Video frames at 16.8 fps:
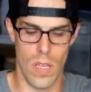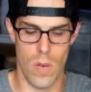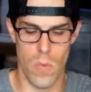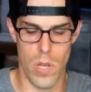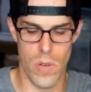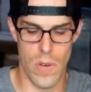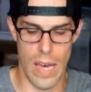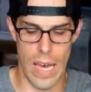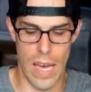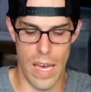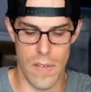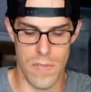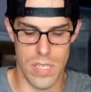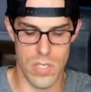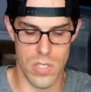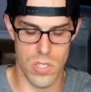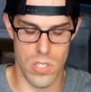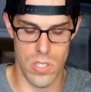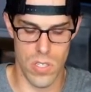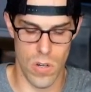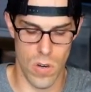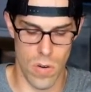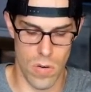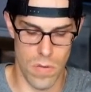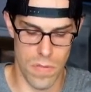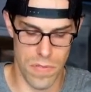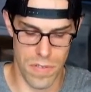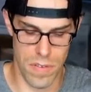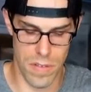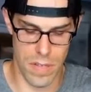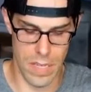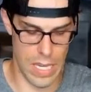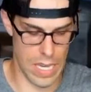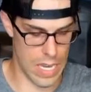what you have is a stove
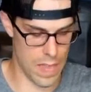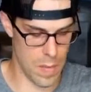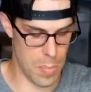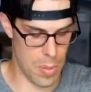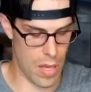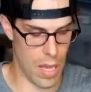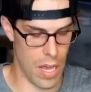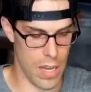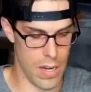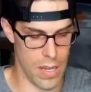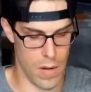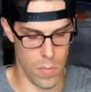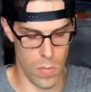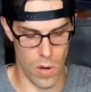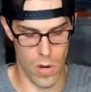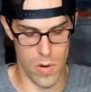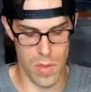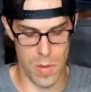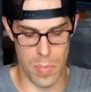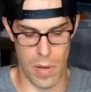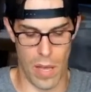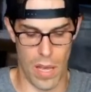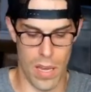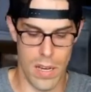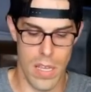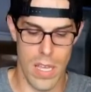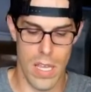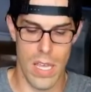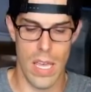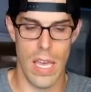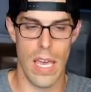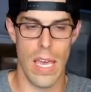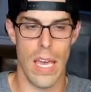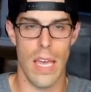and the pot and water in the pot,
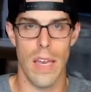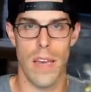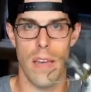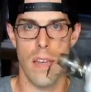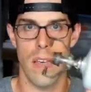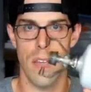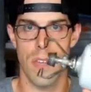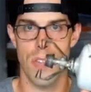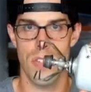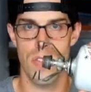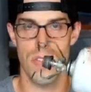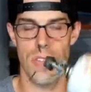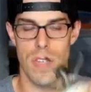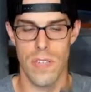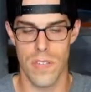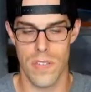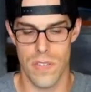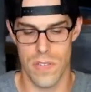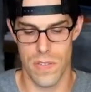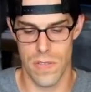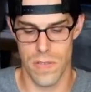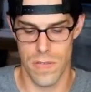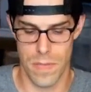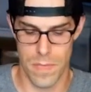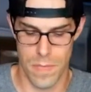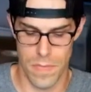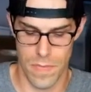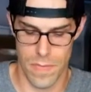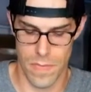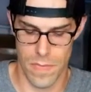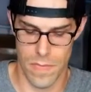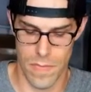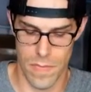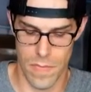and it's just this, and
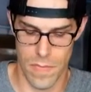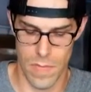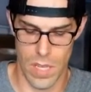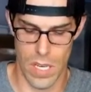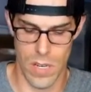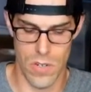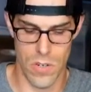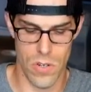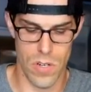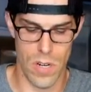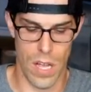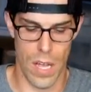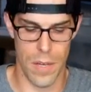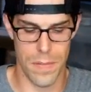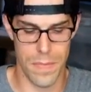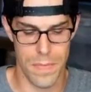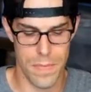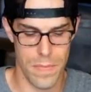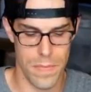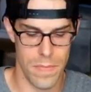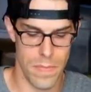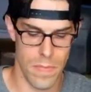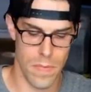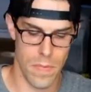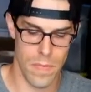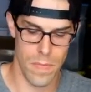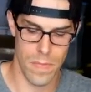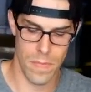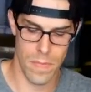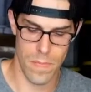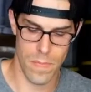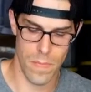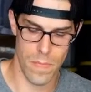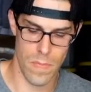you turn it on
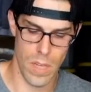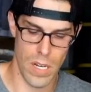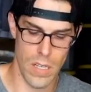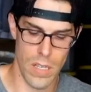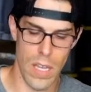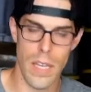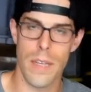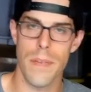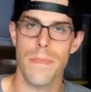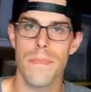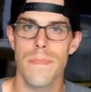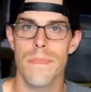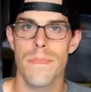and you light it.